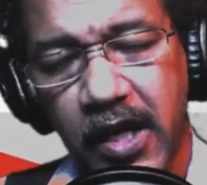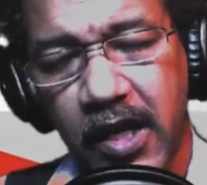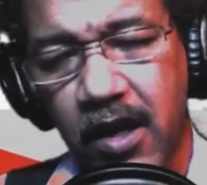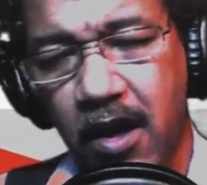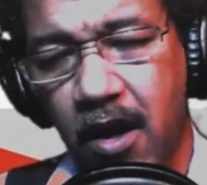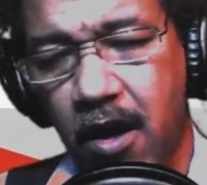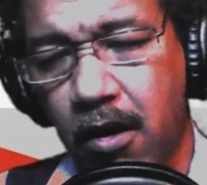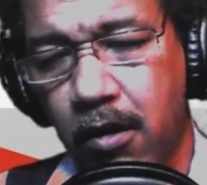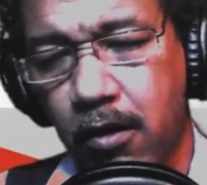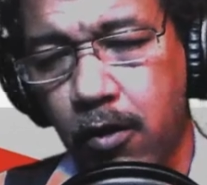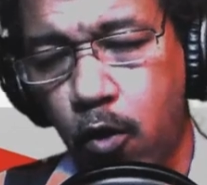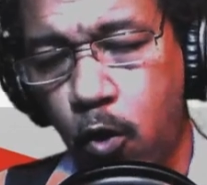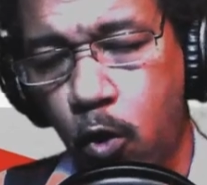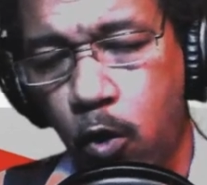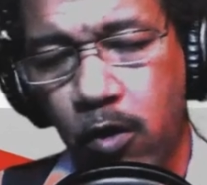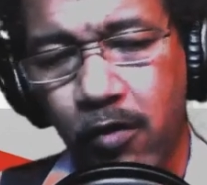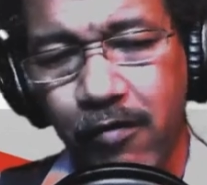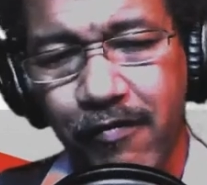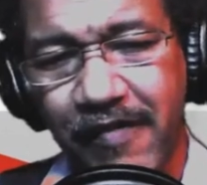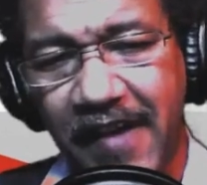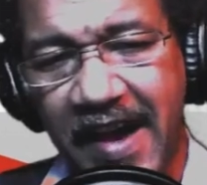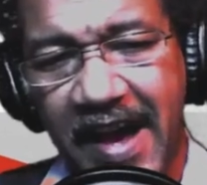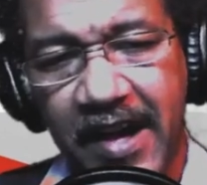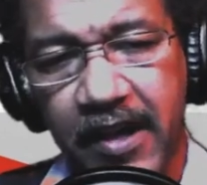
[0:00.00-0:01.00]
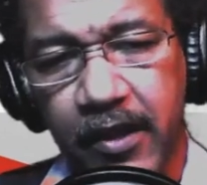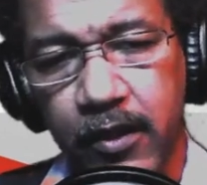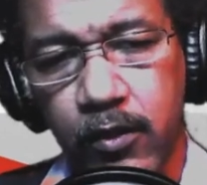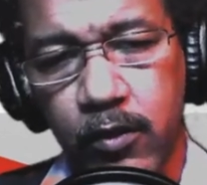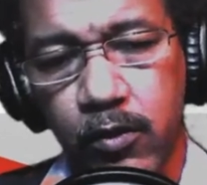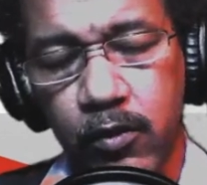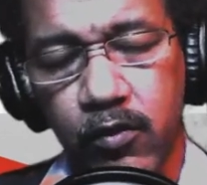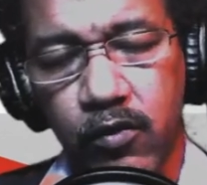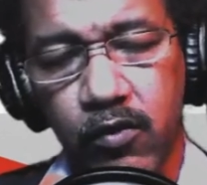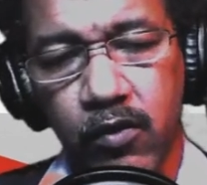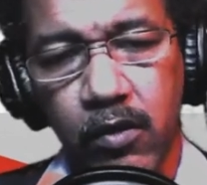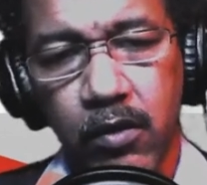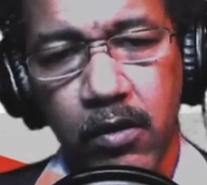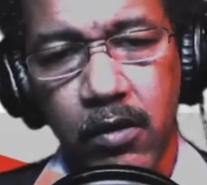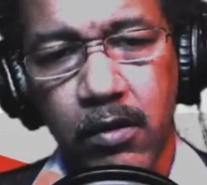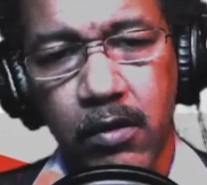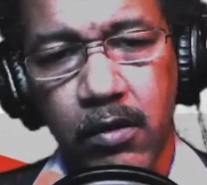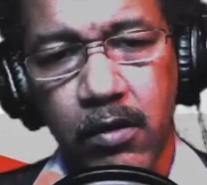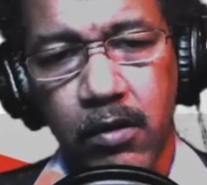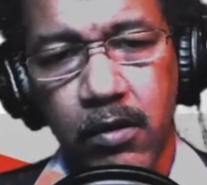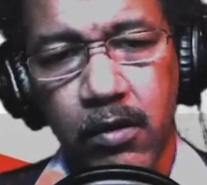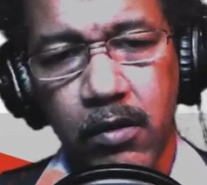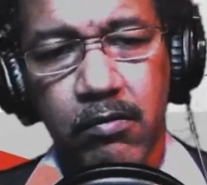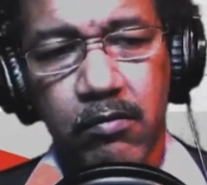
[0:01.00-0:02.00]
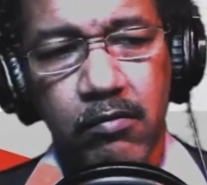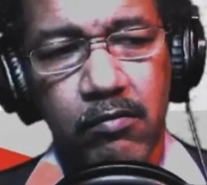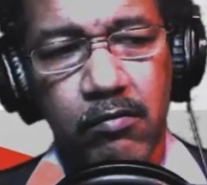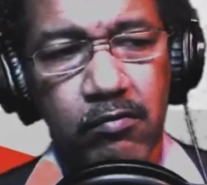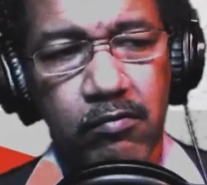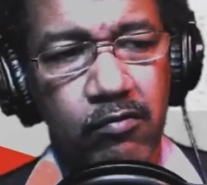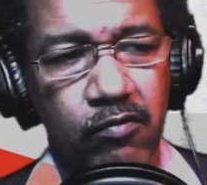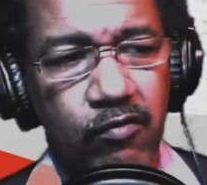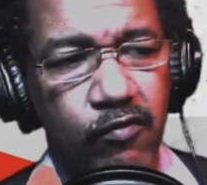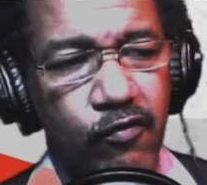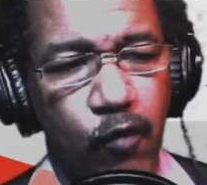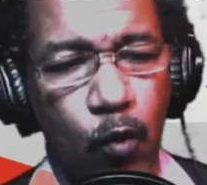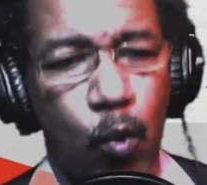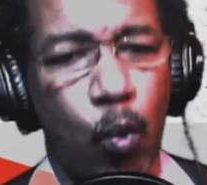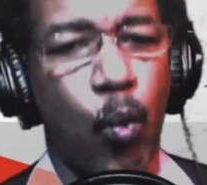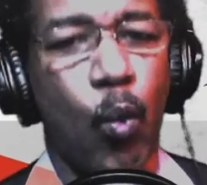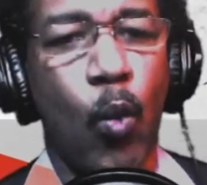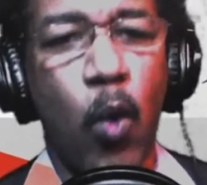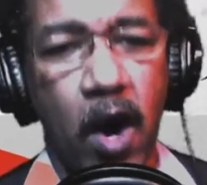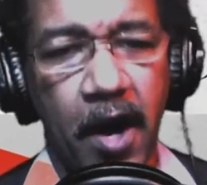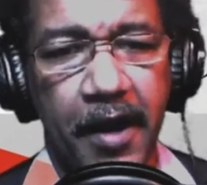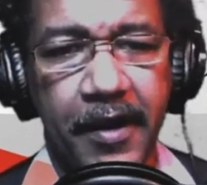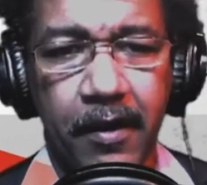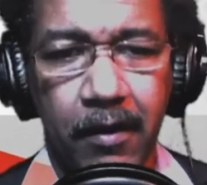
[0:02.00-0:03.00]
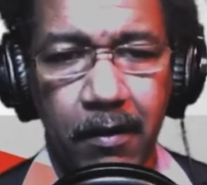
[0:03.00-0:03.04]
our core values for what?